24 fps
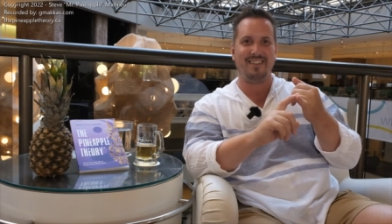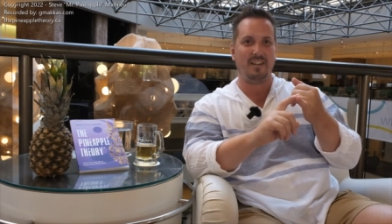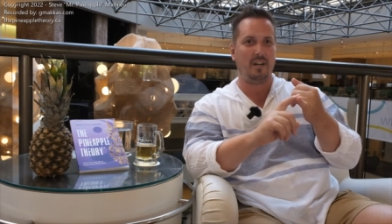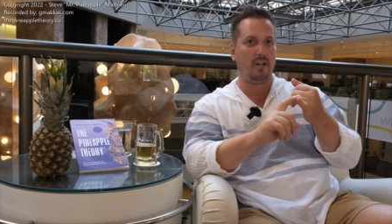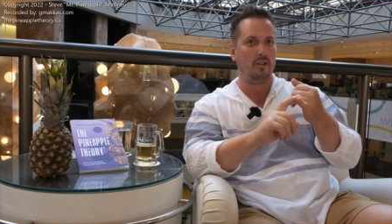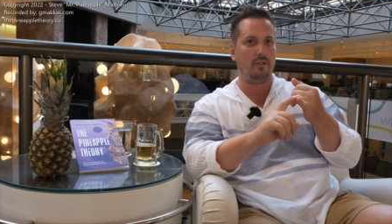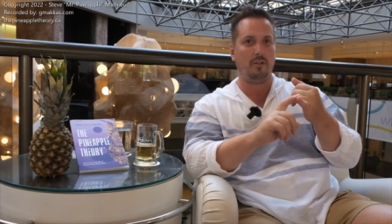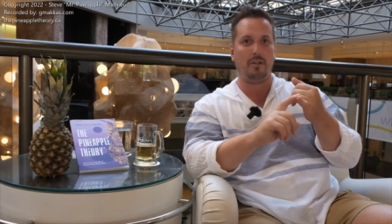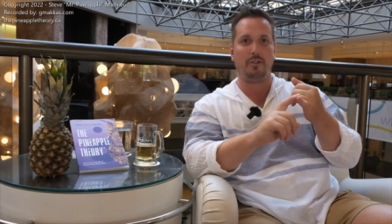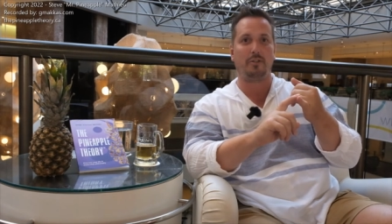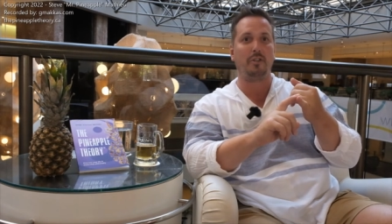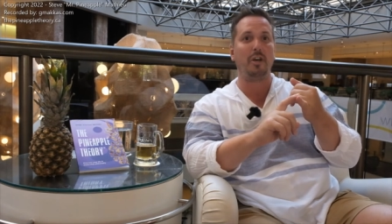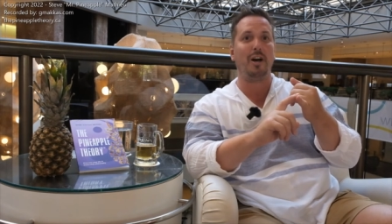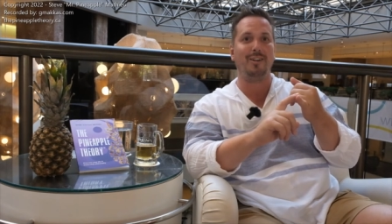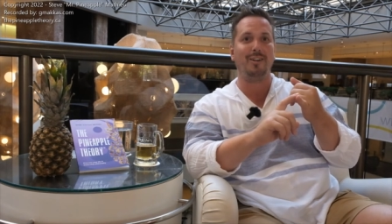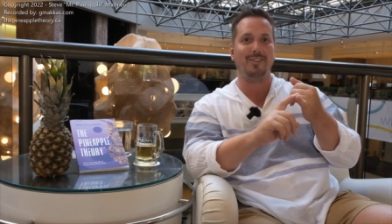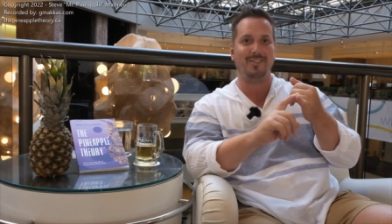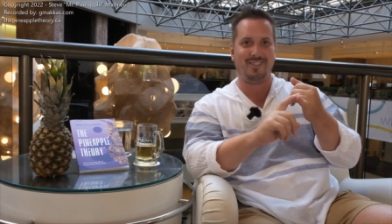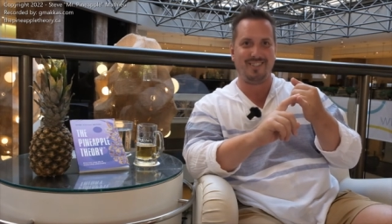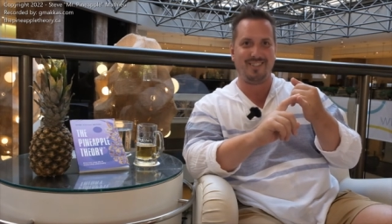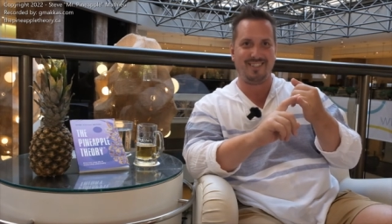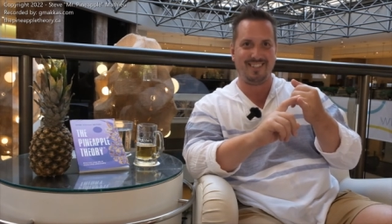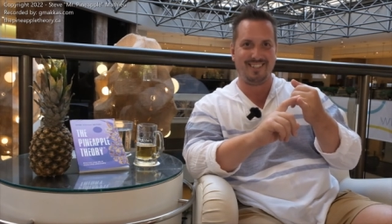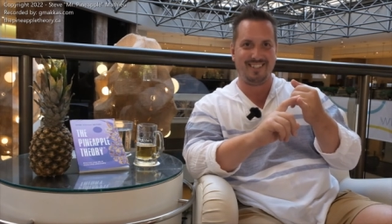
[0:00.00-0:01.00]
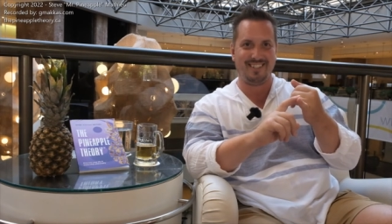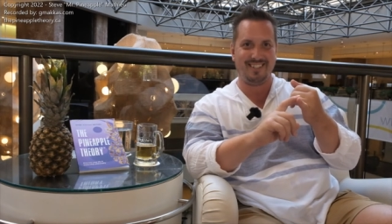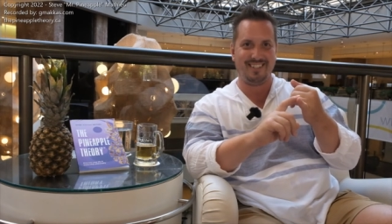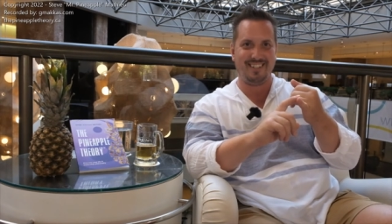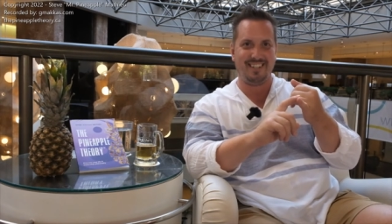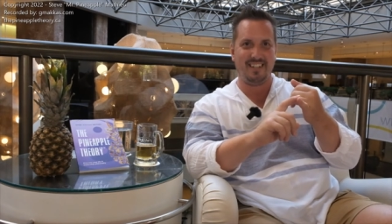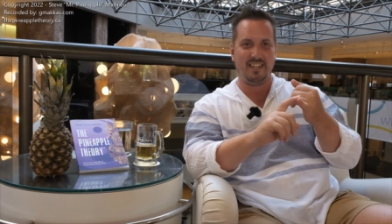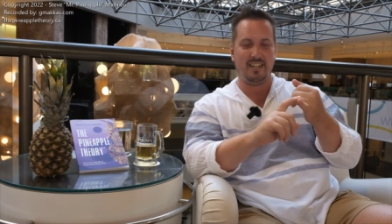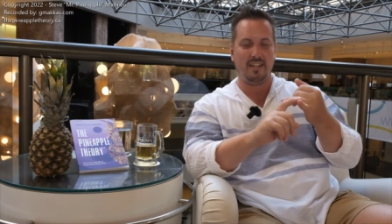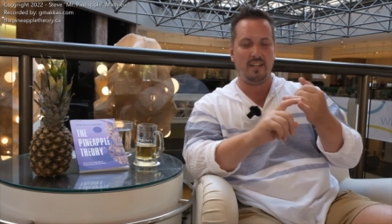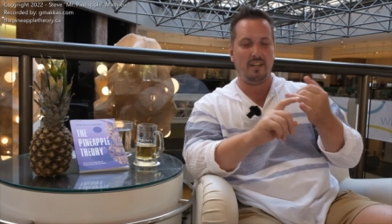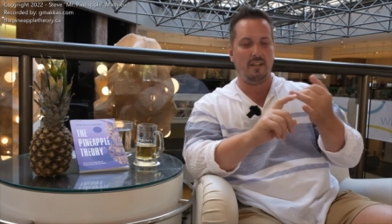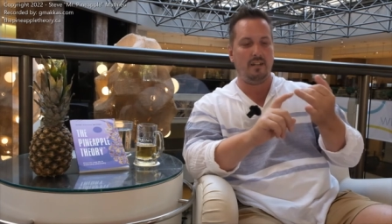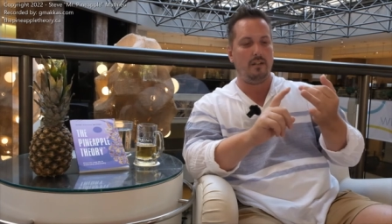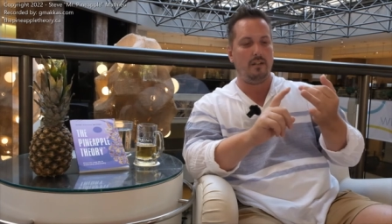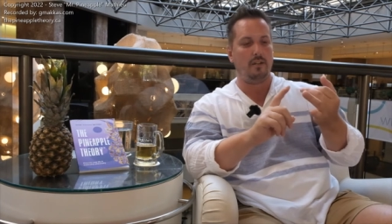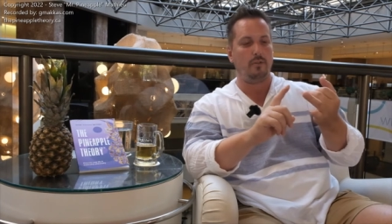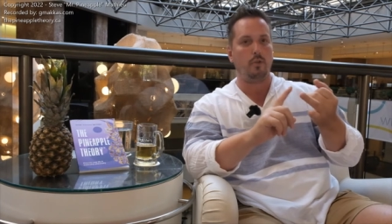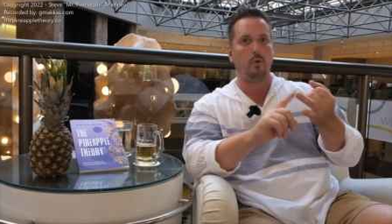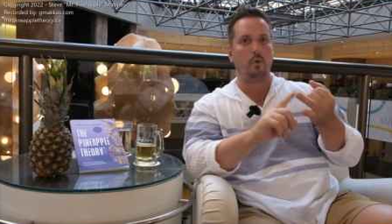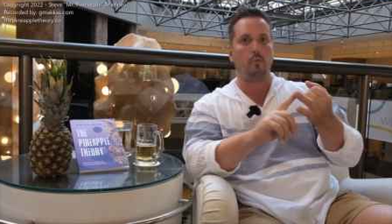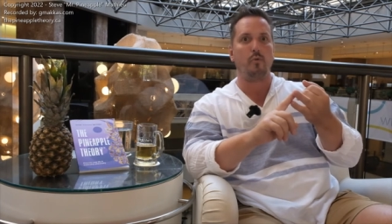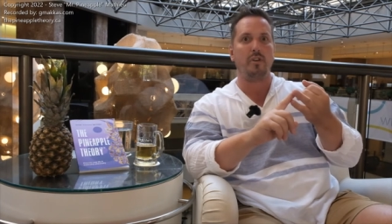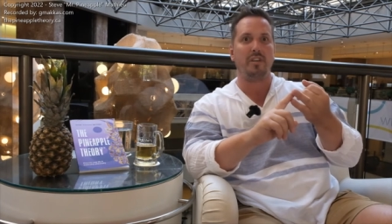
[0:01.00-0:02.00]
Oh, tons.
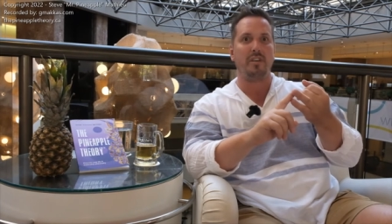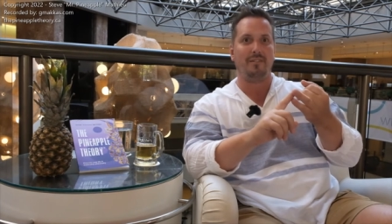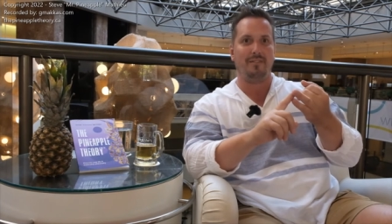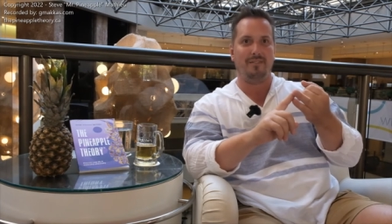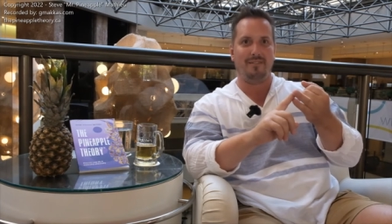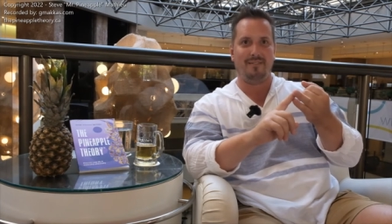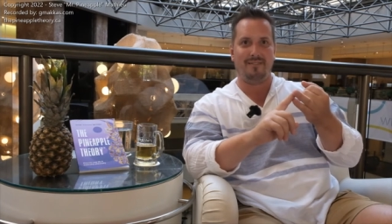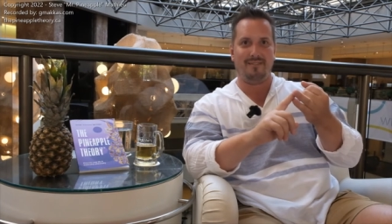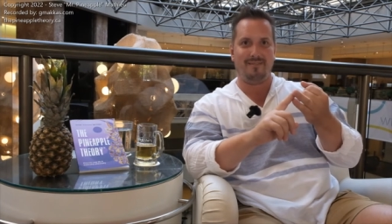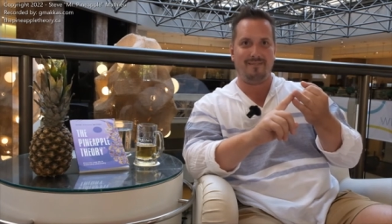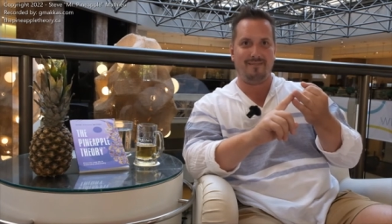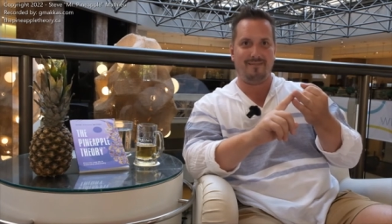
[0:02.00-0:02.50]
The wheel.